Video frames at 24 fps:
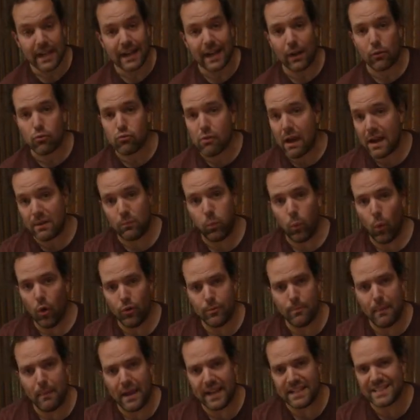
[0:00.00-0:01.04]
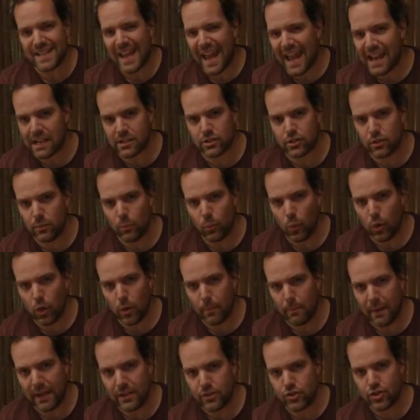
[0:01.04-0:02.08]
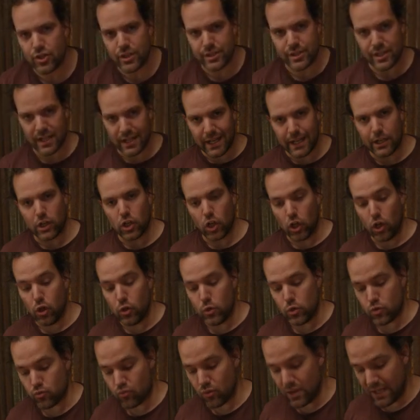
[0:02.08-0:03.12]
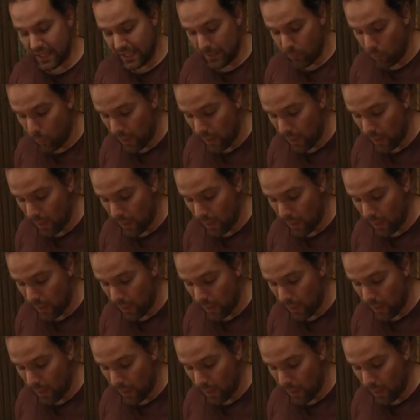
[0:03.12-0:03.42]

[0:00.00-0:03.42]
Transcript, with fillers: Now redwood makes excellent workbenches and it glues really